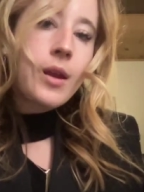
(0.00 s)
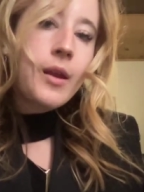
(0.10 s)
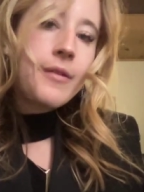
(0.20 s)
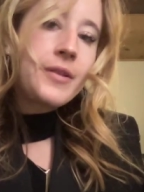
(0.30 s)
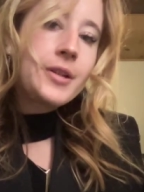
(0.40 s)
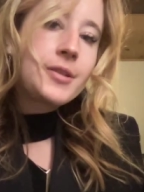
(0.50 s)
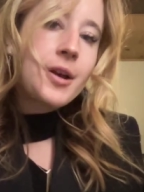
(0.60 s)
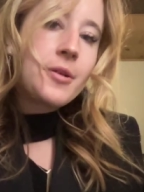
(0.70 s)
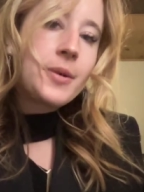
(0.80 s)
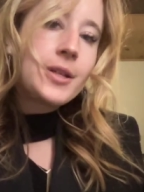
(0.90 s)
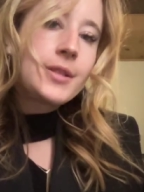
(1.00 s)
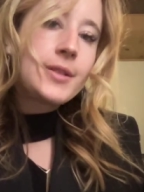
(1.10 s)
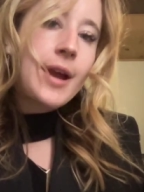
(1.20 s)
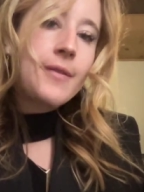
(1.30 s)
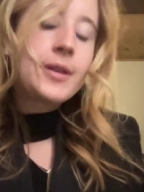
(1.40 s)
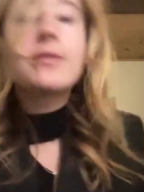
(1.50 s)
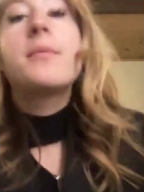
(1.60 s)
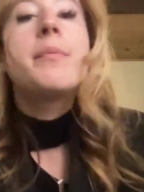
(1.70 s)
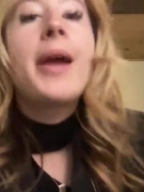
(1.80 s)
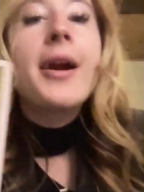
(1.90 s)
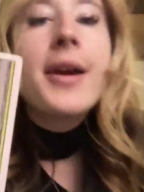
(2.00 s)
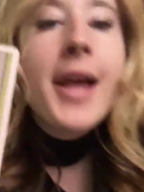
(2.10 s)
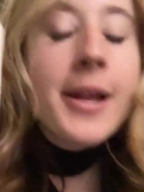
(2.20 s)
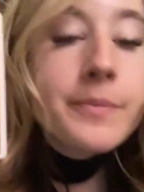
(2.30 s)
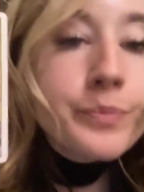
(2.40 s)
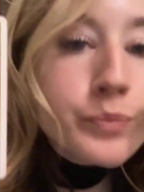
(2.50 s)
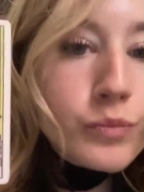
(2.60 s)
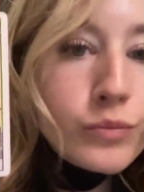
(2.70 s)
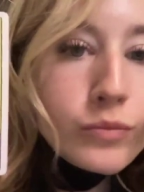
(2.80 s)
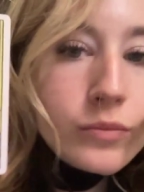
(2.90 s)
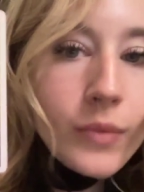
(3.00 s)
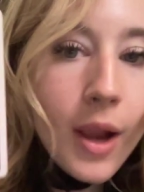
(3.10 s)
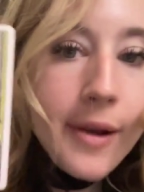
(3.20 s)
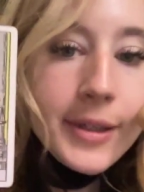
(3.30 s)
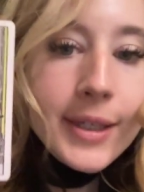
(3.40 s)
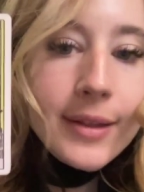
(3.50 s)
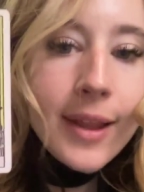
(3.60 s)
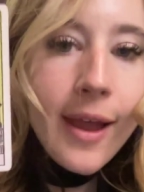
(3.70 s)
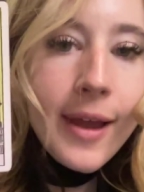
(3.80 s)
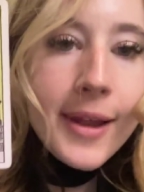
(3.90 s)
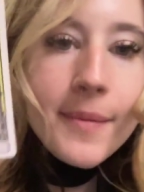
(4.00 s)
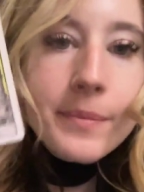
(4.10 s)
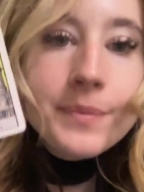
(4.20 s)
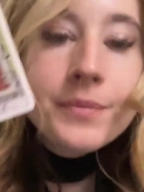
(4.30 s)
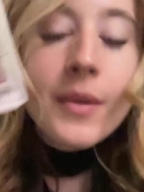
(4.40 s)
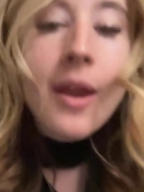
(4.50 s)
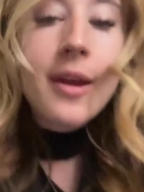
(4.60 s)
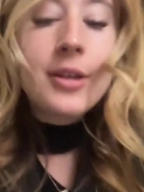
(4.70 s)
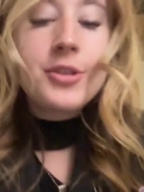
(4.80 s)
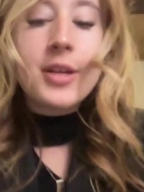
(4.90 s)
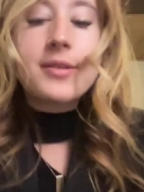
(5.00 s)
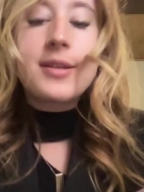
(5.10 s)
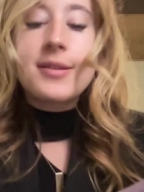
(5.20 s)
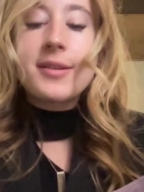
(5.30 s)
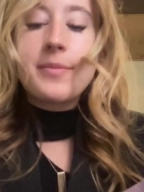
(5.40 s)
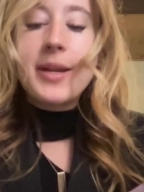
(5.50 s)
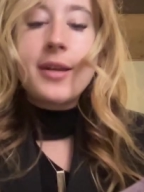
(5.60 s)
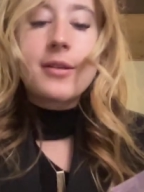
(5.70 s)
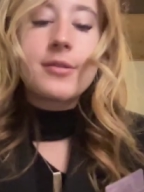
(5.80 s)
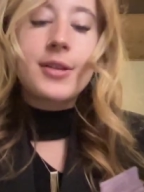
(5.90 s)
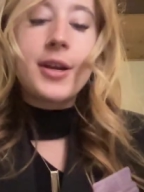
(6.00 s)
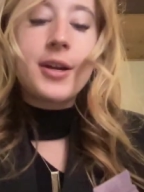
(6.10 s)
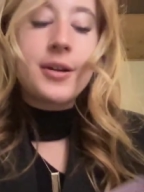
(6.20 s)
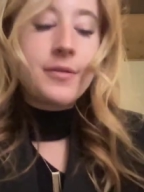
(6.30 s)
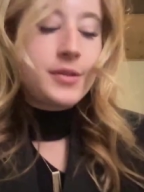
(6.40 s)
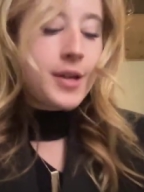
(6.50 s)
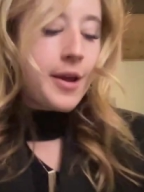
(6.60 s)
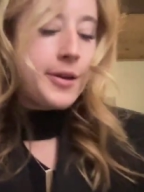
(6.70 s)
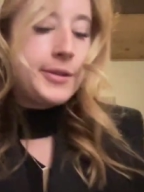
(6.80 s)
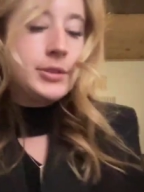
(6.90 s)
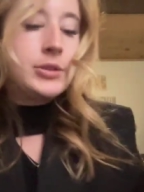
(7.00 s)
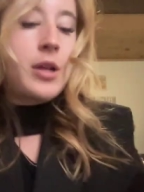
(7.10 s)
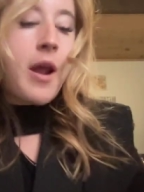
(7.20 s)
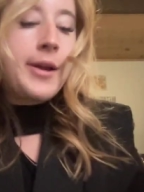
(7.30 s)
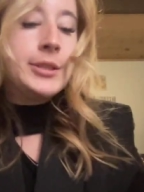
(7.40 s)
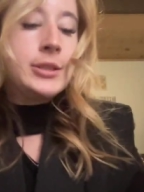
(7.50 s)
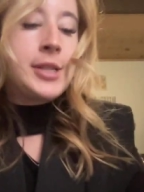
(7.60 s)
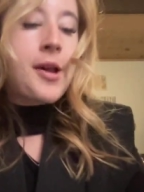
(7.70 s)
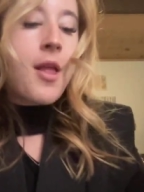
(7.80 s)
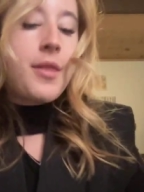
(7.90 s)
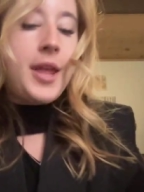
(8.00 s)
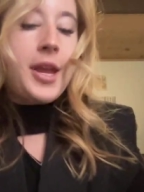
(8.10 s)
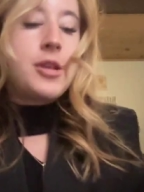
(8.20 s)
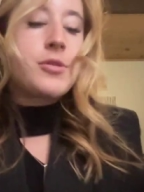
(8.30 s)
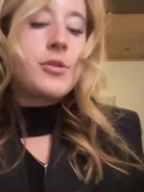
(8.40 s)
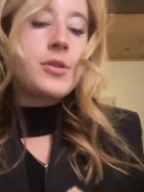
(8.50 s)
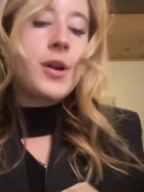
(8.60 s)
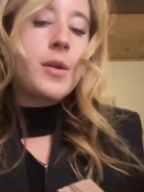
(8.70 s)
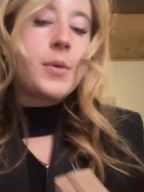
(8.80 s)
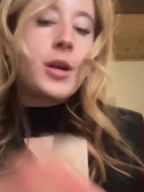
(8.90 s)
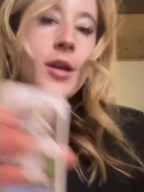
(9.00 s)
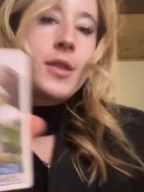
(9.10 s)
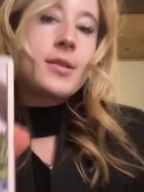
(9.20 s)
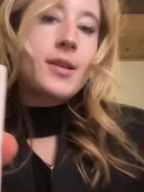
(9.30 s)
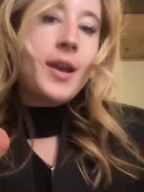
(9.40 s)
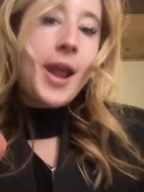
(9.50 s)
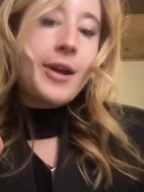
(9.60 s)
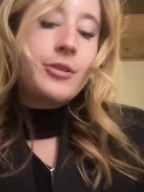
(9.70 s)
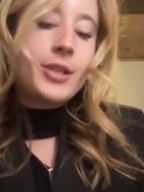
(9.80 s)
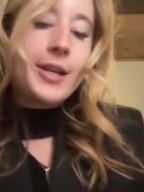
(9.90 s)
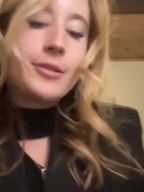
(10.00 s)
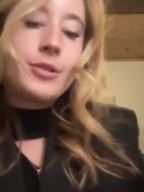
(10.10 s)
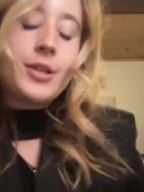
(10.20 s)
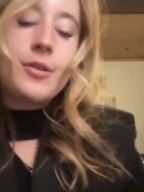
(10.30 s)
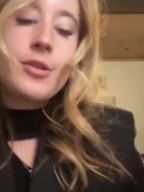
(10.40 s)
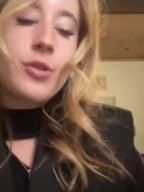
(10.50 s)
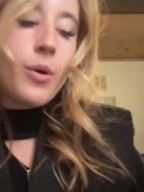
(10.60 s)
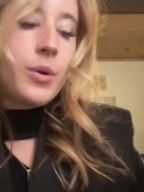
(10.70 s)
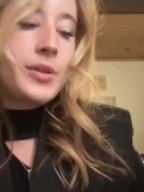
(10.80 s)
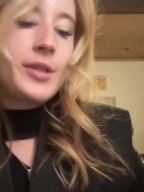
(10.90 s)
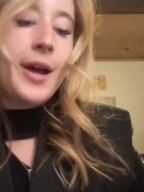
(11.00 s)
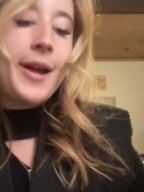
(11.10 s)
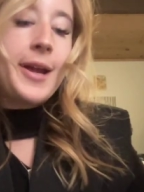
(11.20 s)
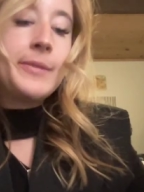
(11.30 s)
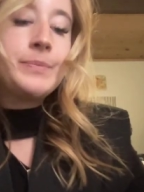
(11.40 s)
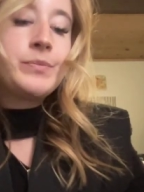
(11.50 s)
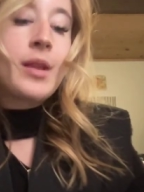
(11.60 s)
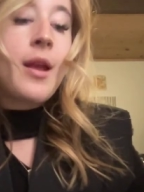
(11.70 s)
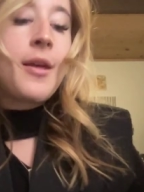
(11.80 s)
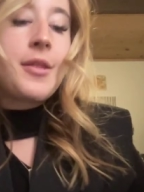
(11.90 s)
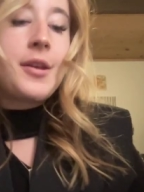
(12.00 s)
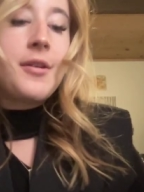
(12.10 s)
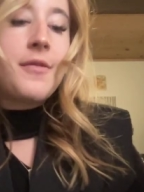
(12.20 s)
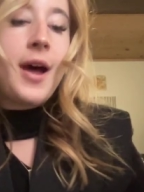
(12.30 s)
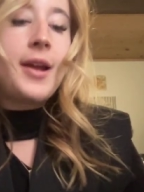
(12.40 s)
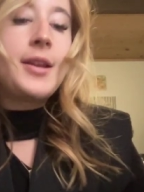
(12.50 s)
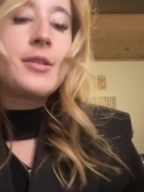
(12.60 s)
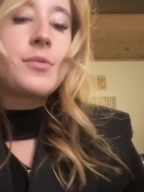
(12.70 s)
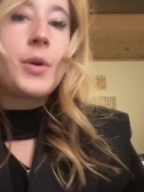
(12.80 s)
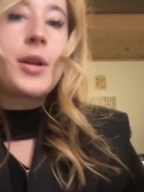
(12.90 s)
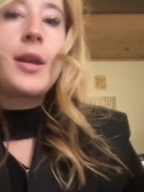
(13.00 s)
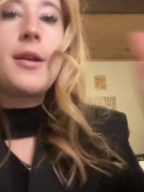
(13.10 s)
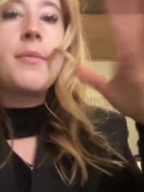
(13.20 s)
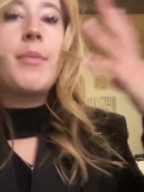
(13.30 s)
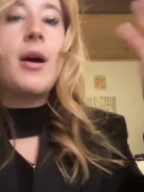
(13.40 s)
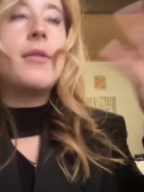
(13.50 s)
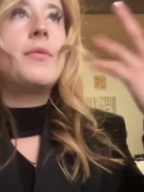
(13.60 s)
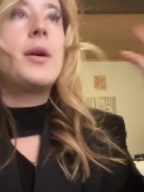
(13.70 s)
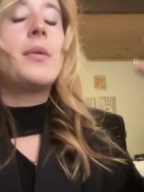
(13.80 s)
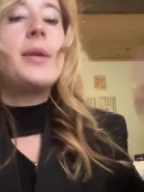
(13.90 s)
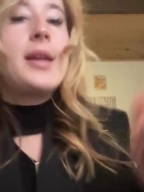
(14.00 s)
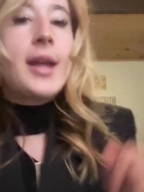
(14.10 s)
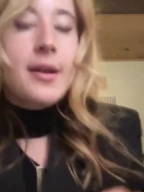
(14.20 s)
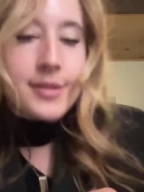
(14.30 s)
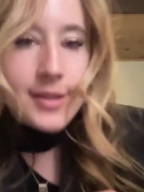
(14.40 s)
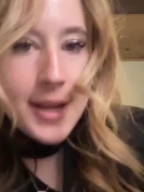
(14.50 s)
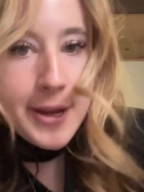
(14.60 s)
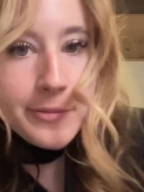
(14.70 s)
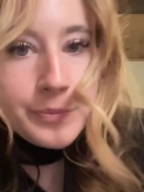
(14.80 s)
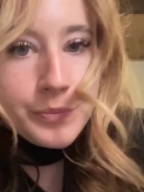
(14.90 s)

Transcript: If you're sober, just having some Perrier and lime. Justice is being served, so the angels are at work at this connection. So just hold tight. The divine is working above where we can't see